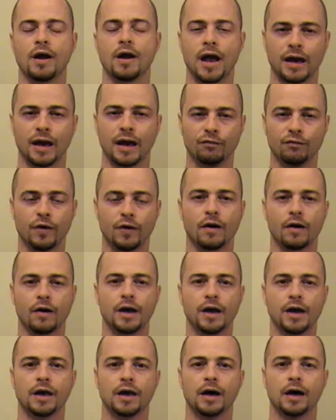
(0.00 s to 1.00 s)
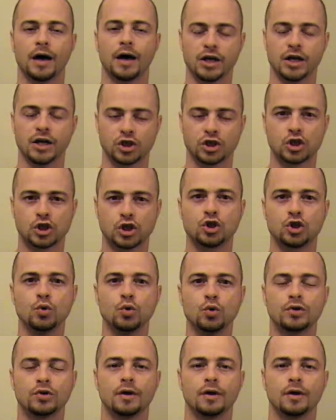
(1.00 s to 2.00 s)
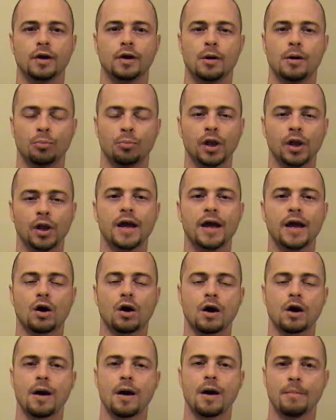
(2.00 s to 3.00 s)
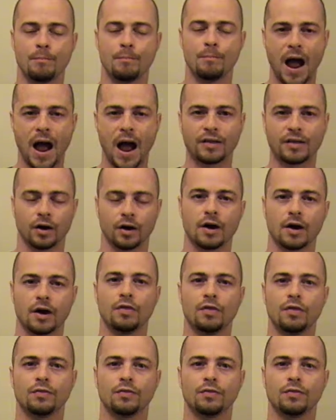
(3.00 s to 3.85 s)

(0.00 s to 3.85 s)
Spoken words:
and a very astute player back there.